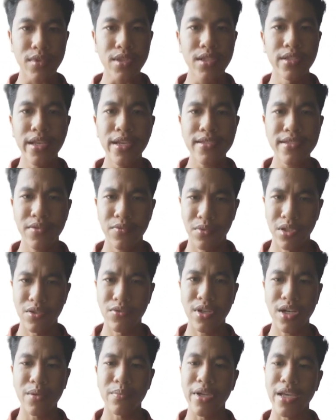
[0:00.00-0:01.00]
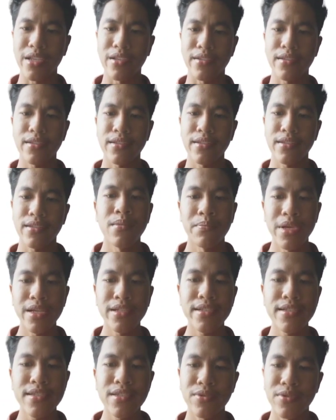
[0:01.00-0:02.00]
Next, we look up at
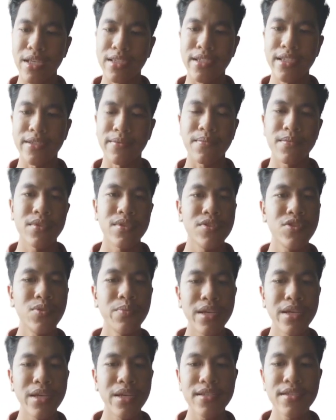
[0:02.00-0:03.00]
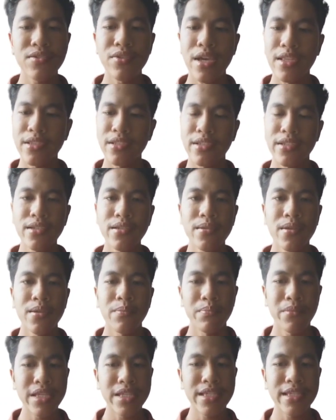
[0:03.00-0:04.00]
barriers to entry. So barriers to entry
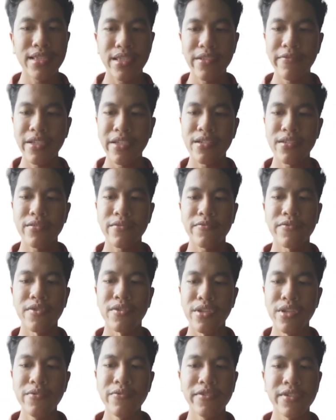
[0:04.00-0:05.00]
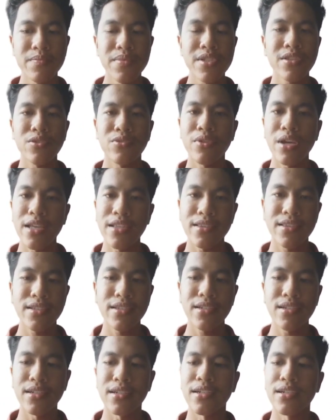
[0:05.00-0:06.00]
make it difficult for new firms to
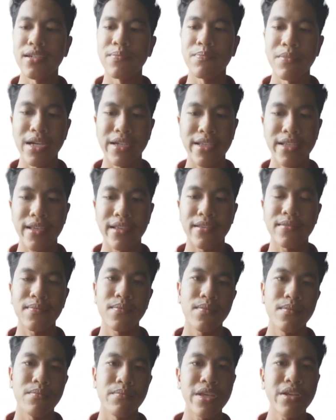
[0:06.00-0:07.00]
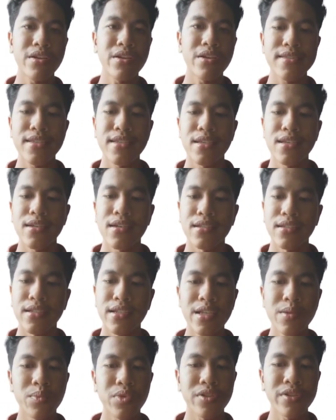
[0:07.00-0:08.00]
enter a market because
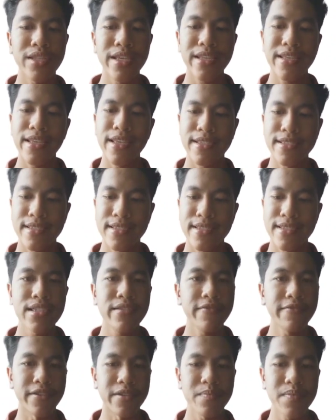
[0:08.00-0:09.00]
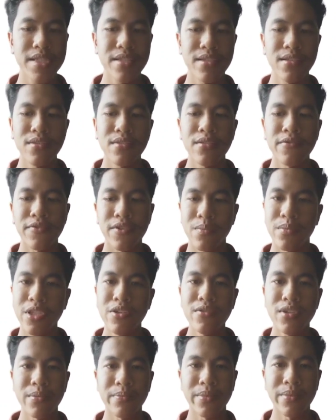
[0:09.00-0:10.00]
they protect existing firms from
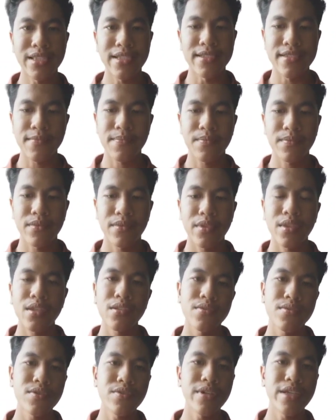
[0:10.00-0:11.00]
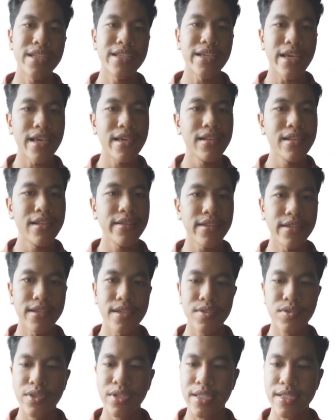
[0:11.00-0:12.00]
new competitors. So in the airline
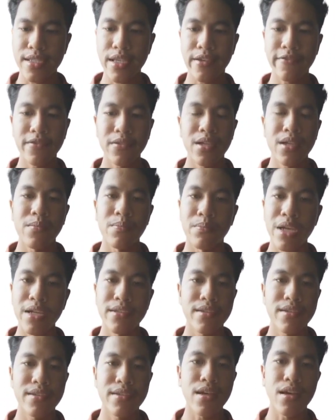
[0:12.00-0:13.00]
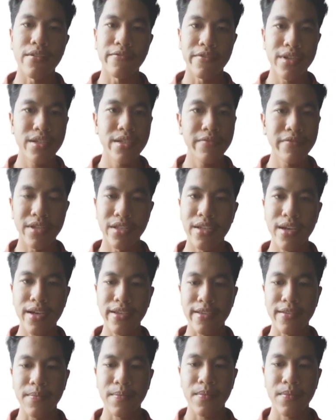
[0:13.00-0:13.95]
industry itself, barriers are very, very high,